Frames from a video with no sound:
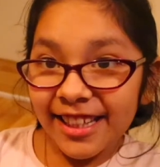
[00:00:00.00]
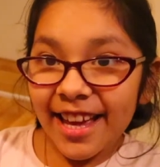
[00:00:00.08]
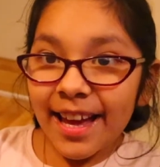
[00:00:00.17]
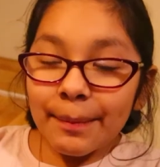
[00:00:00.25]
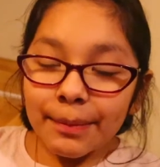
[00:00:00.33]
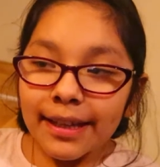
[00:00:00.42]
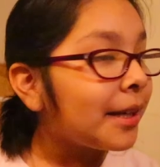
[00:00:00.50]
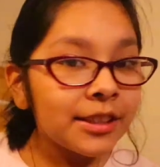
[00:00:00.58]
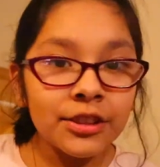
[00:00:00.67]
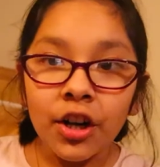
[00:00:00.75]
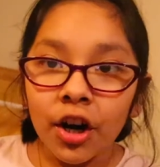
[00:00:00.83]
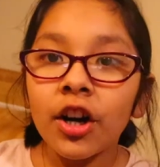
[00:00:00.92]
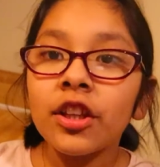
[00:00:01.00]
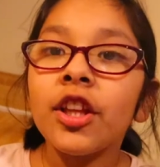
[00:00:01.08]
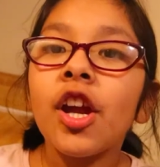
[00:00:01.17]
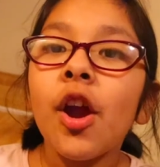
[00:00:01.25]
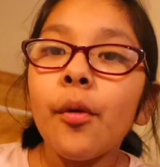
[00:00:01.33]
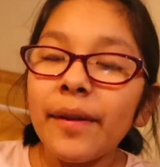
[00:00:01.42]
day, because
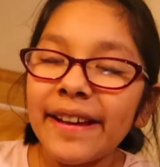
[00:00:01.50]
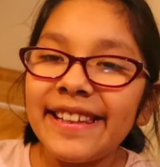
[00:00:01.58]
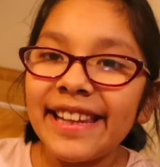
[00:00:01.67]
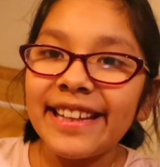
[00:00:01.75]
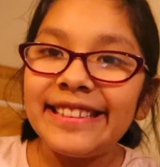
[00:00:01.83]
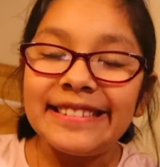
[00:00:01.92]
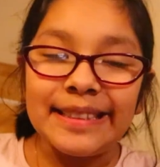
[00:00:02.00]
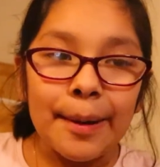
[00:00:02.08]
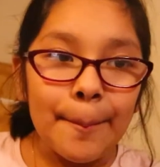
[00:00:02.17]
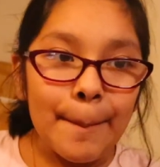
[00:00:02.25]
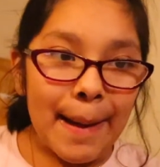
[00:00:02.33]
earlier we did some